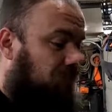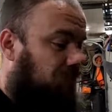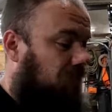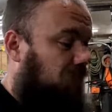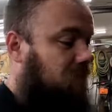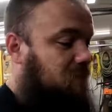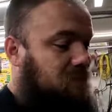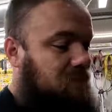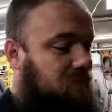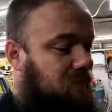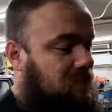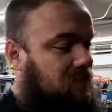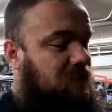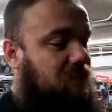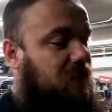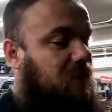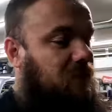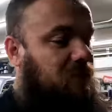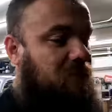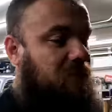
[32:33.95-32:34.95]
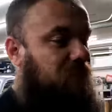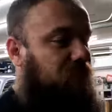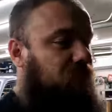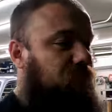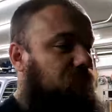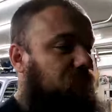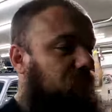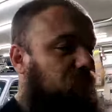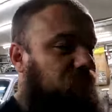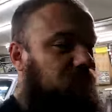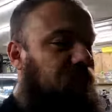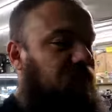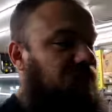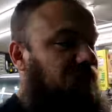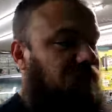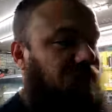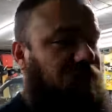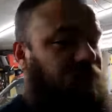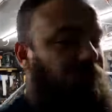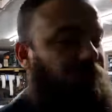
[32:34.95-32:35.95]
because he doesn't ever do the
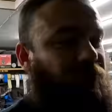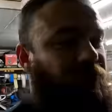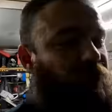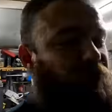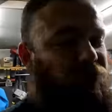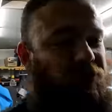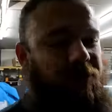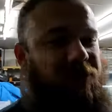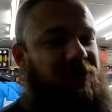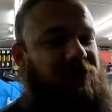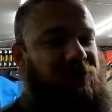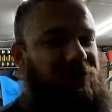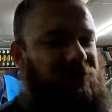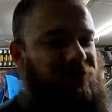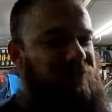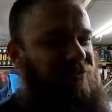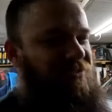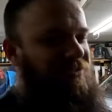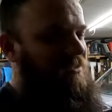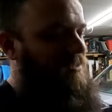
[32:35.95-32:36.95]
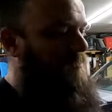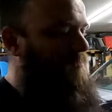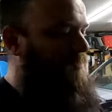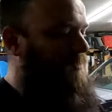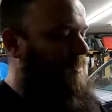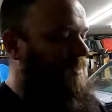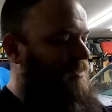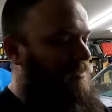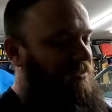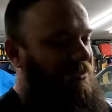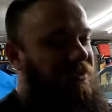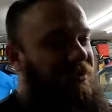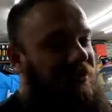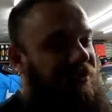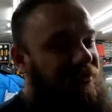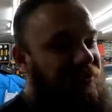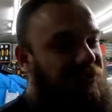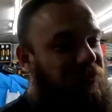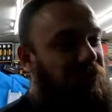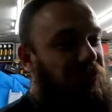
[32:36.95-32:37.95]
maintenance on his trailers, it seems like,
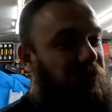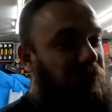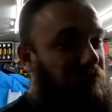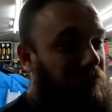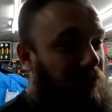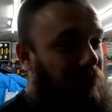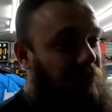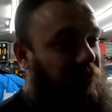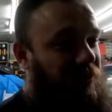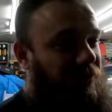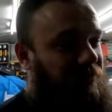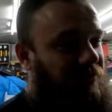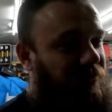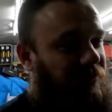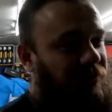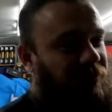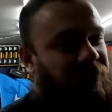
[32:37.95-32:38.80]
until they're broken.